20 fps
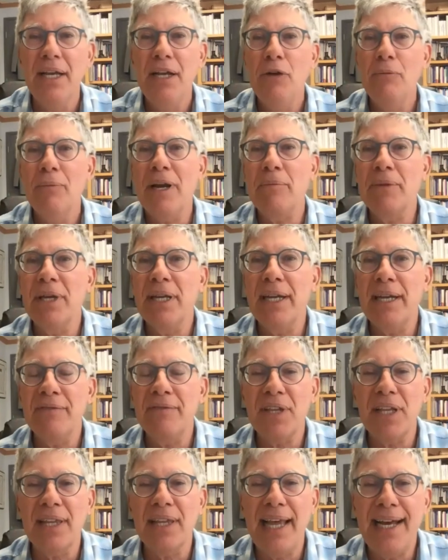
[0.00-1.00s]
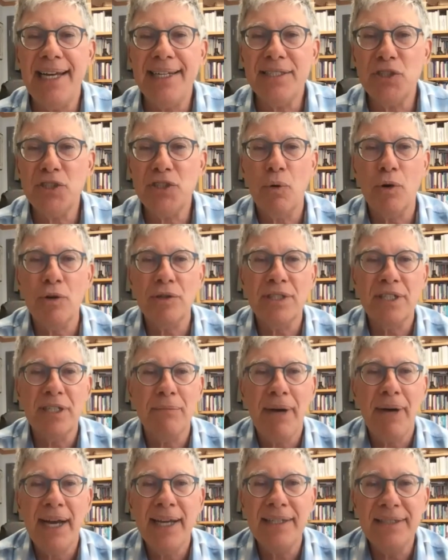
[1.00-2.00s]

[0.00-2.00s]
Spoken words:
But I'm going to give the last word to my